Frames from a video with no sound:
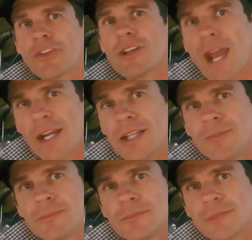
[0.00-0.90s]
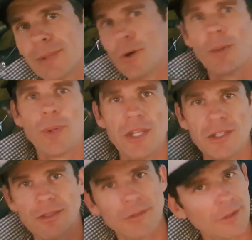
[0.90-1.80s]
are natty in my
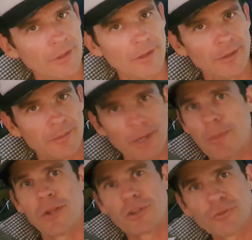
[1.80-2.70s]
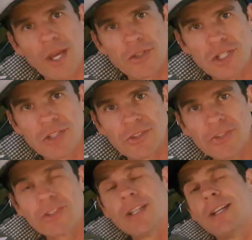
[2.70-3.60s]
opinion, maybe they just found
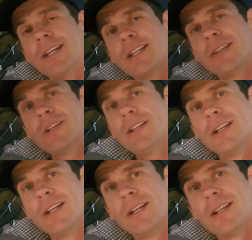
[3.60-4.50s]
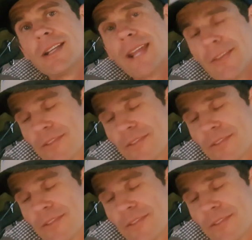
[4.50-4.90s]
Jesus. You know, that